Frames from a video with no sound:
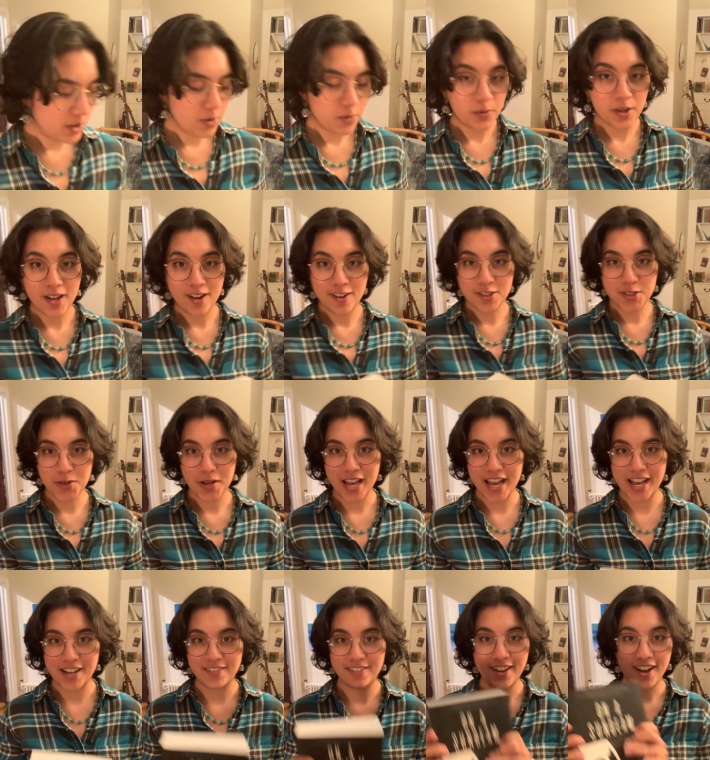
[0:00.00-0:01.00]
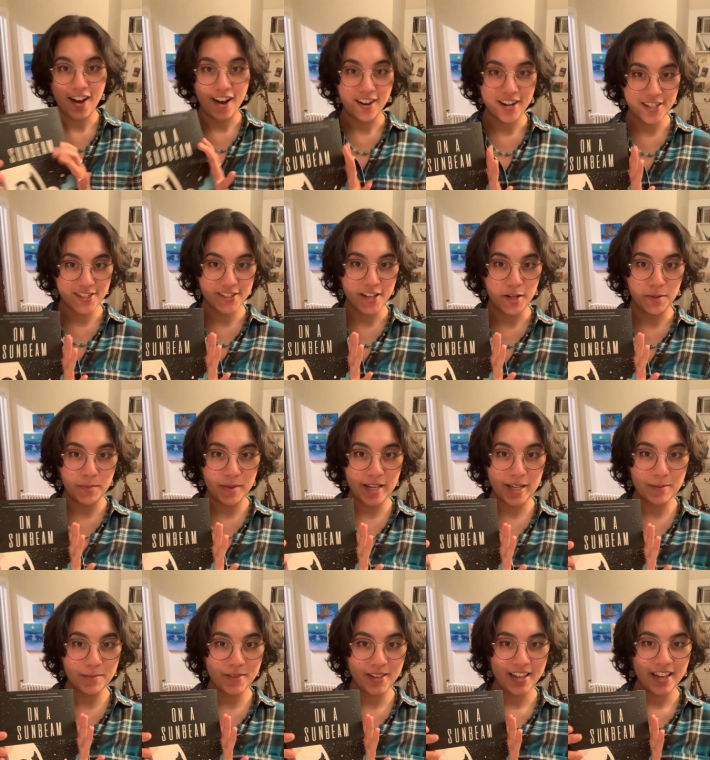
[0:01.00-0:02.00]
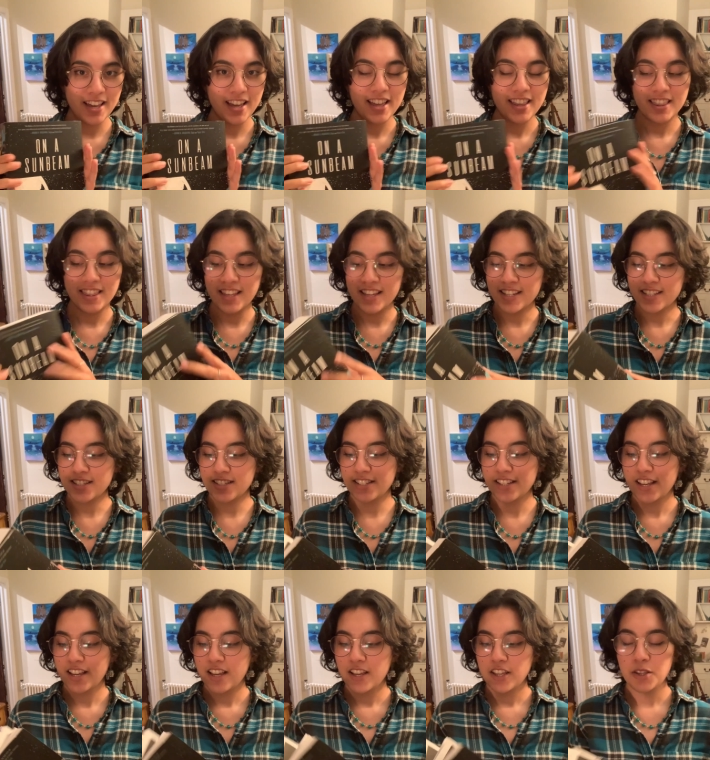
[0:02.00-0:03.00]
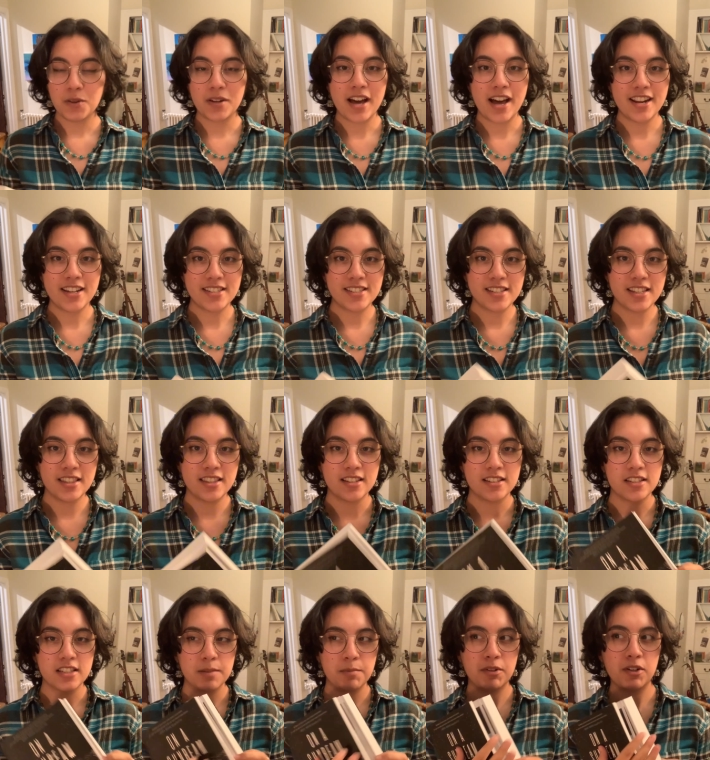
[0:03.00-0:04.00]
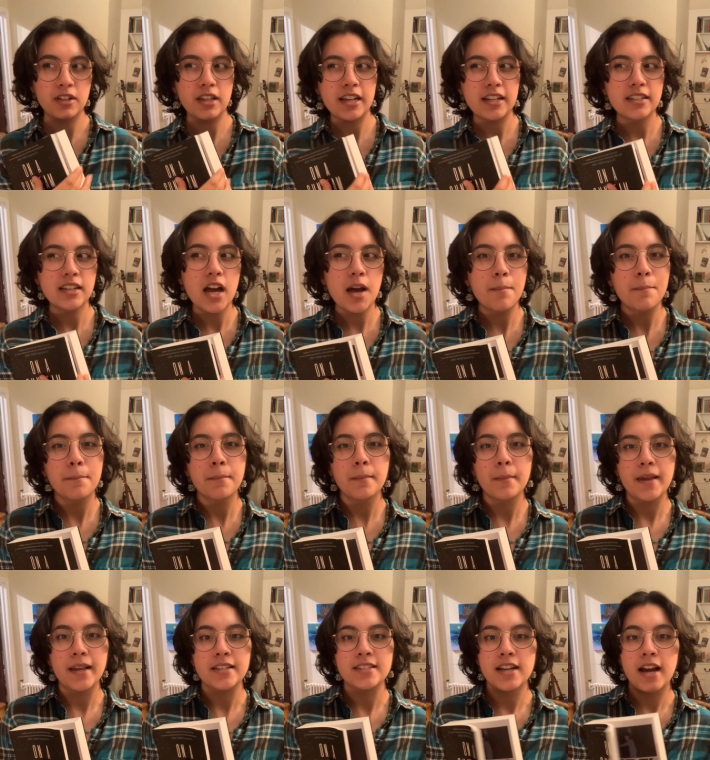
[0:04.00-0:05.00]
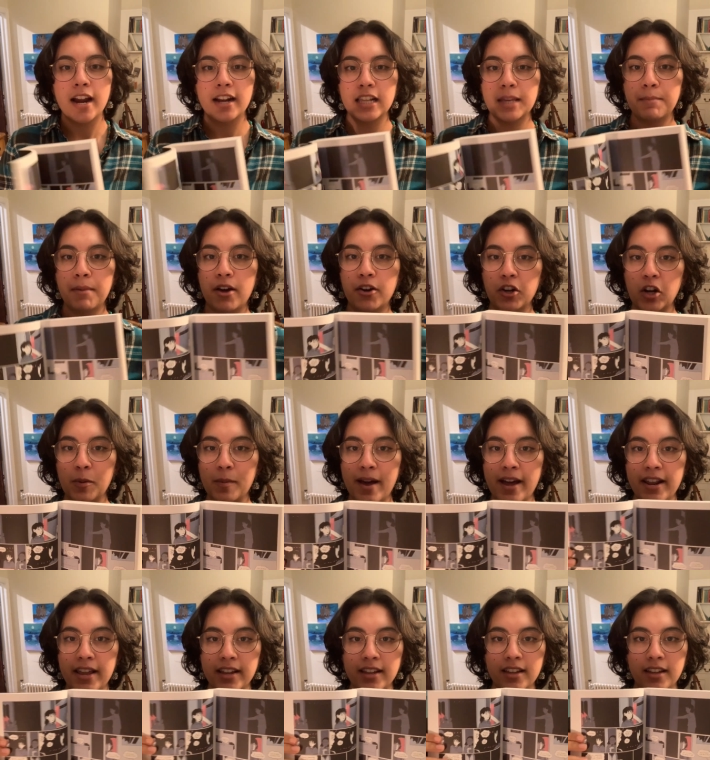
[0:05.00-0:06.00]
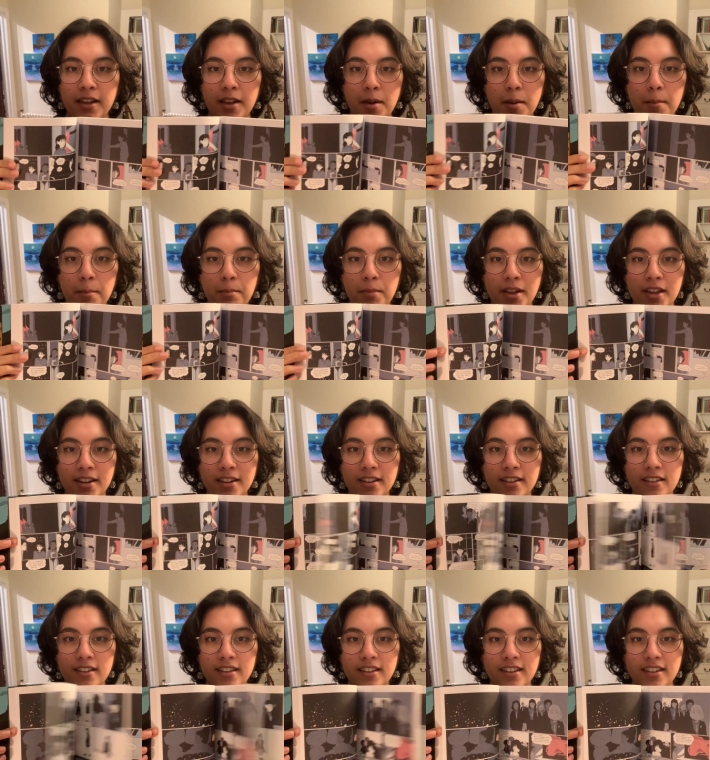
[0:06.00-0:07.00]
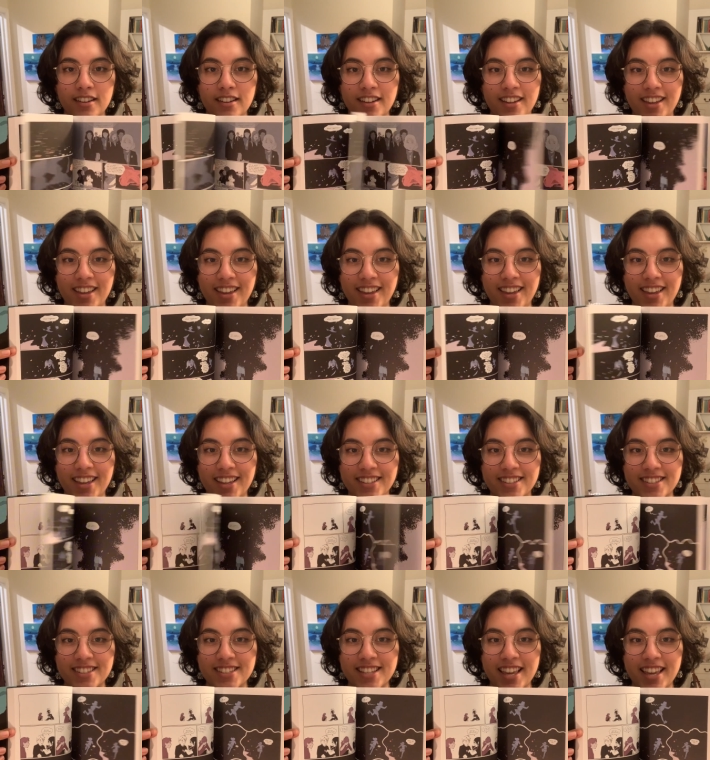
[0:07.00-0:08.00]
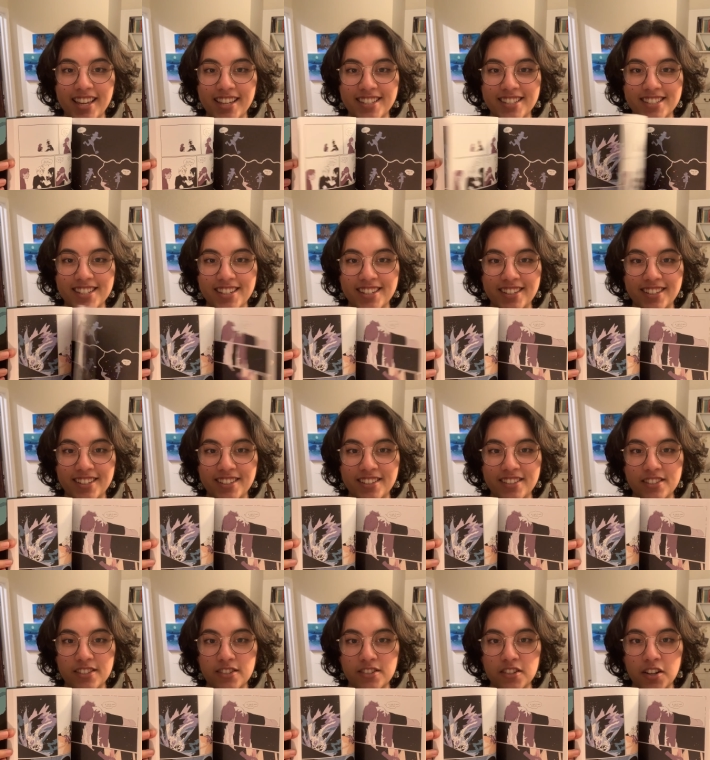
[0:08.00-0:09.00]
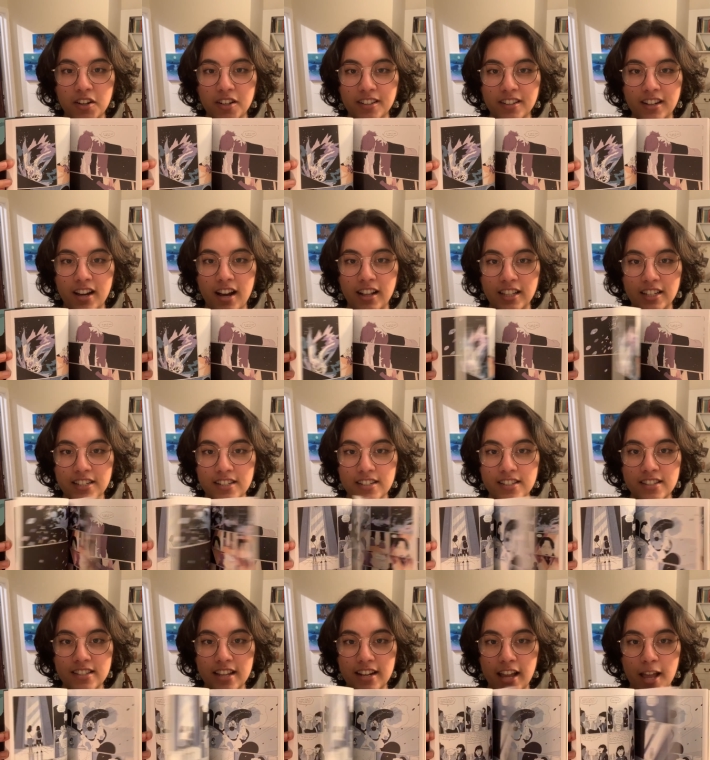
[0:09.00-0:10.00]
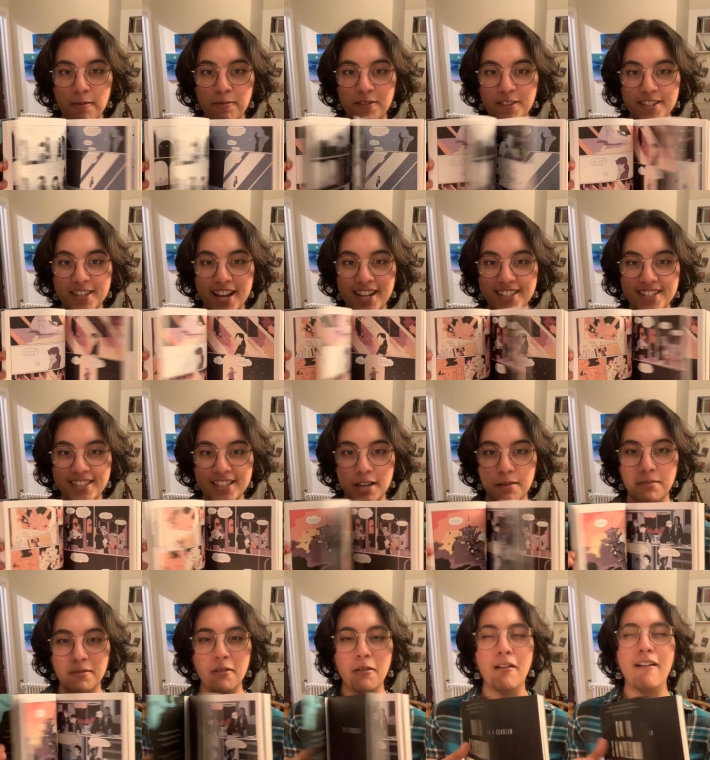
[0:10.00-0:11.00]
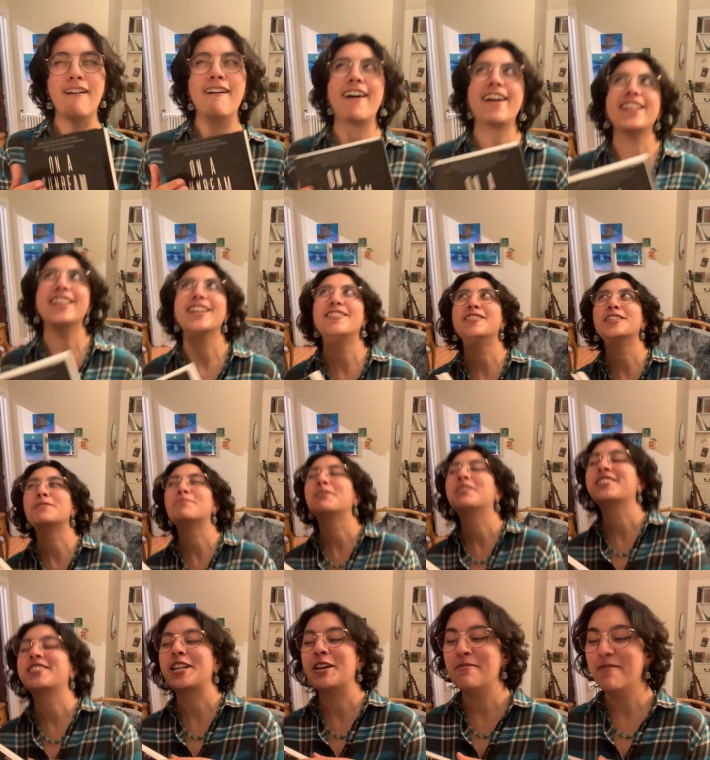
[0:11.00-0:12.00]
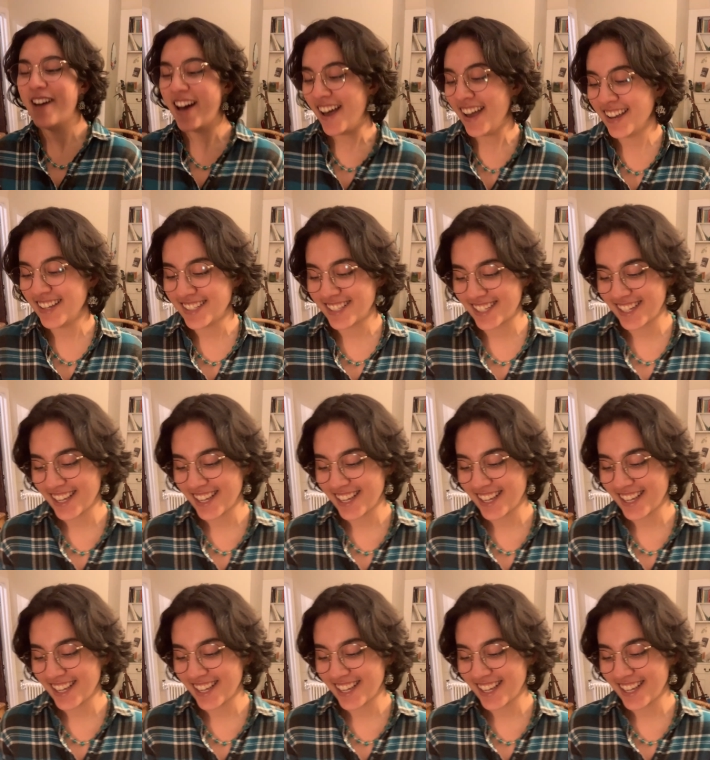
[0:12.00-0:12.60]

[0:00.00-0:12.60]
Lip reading: We also have On a Sunbeam. This, you kind of see this similar, like not entirely monochromatic, but it takes certain colors and emphasizes them. Oh, I love this book so much!